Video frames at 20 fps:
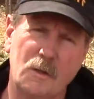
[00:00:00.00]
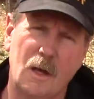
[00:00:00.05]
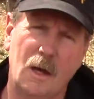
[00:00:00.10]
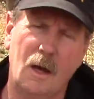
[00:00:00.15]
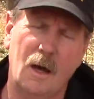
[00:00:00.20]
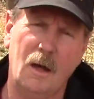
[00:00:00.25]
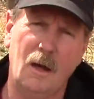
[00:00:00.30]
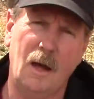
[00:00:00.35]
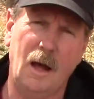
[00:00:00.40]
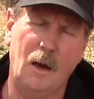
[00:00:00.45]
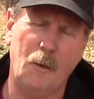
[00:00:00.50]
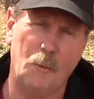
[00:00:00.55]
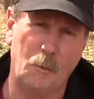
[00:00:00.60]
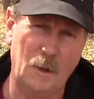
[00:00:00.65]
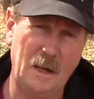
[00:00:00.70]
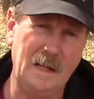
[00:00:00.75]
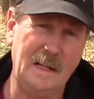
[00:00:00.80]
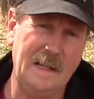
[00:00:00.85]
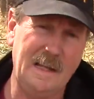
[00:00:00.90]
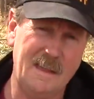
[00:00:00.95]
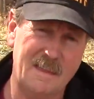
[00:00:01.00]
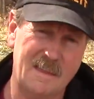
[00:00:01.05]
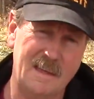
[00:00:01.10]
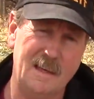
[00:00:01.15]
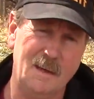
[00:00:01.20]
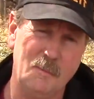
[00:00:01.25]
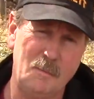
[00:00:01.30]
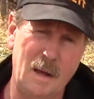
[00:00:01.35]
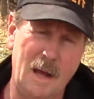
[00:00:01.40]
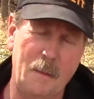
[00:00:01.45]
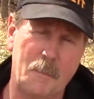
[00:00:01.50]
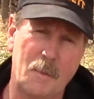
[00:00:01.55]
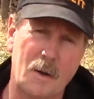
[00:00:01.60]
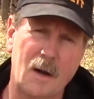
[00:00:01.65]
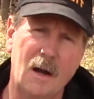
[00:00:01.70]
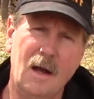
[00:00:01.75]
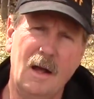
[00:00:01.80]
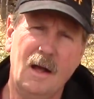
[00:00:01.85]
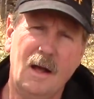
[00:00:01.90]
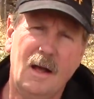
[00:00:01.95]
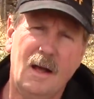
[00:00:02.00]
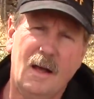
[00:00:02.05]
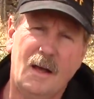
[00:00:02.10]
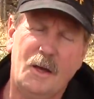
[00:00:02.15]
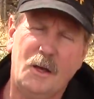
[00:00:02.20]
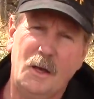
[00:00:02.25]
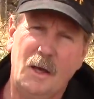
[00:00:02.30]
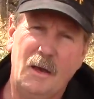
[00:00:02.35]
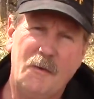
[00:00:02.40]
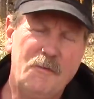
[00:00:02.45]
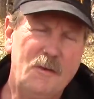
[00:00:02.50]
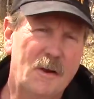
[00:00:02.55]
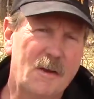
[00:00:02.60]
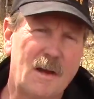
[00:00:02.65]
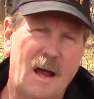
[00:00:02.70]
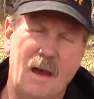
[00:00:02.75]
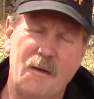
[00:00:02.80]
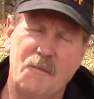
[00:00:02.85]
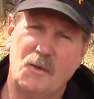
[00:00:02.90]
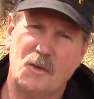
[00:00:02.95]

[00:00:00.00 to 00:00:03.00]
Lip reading: a really thin paper, if your knife